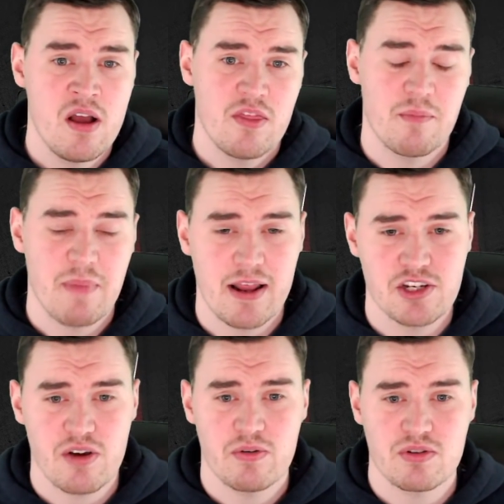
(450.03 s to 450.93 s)
the
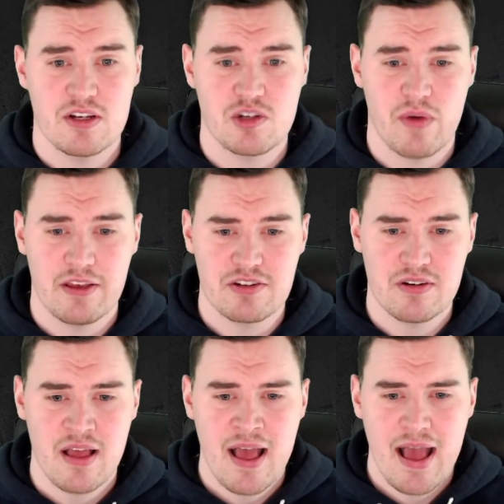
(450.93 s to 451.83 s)
managerial
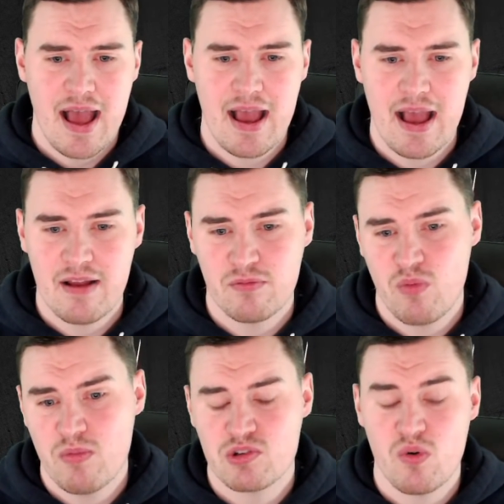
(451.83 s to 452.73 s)
situation. And
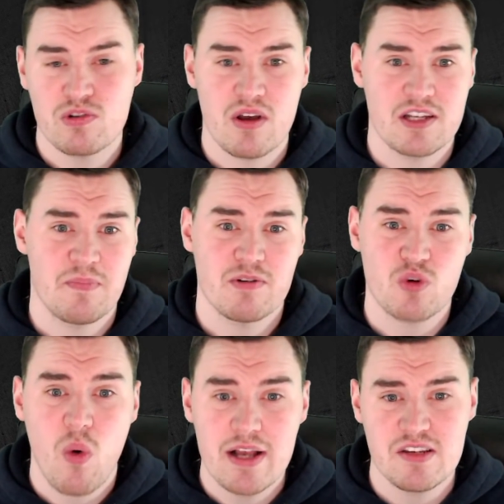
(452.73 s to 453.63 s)
what was also, I suppose,
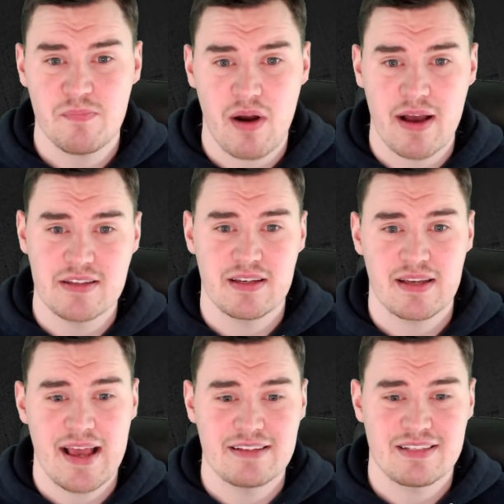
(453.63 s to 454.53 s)
quite surprising
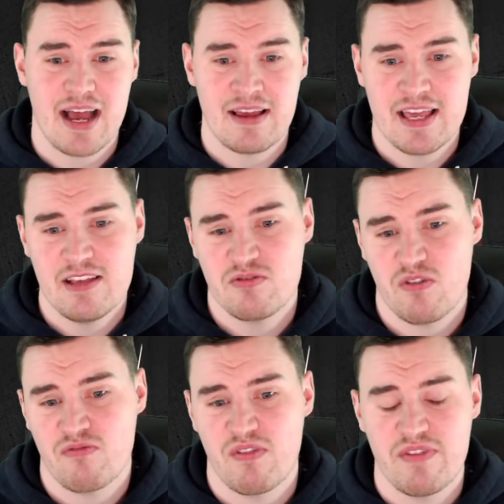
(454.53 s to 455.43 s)
is that he sort
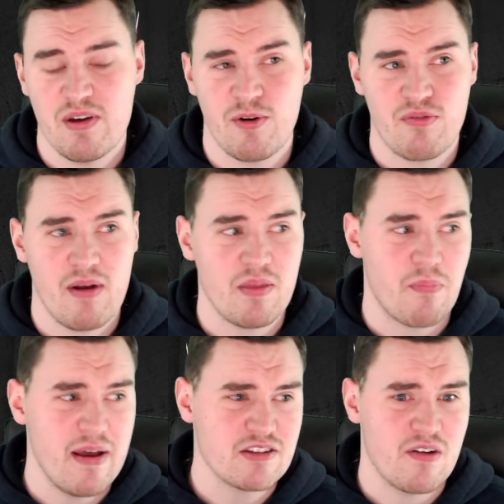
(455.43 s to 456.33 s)
of revealed throughout the
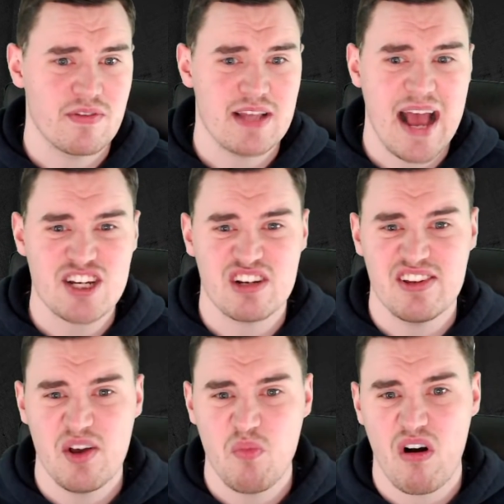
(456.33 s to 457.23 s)
press conference that actually, you
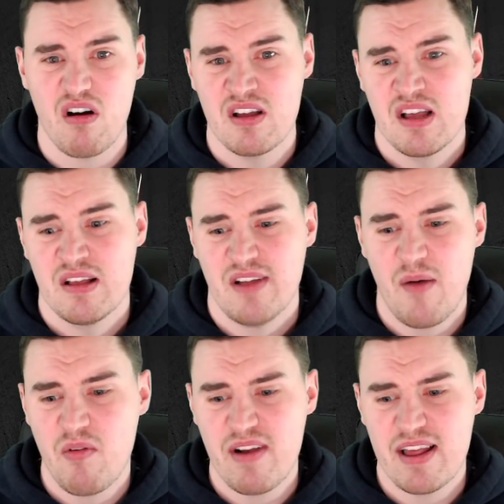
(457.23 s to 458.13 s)
know what, I'm
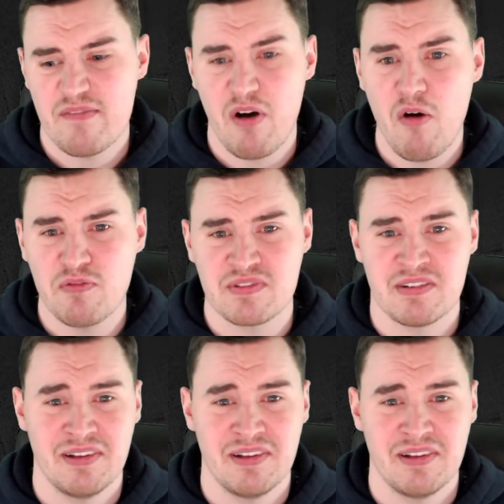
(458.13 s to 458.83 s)
not really involved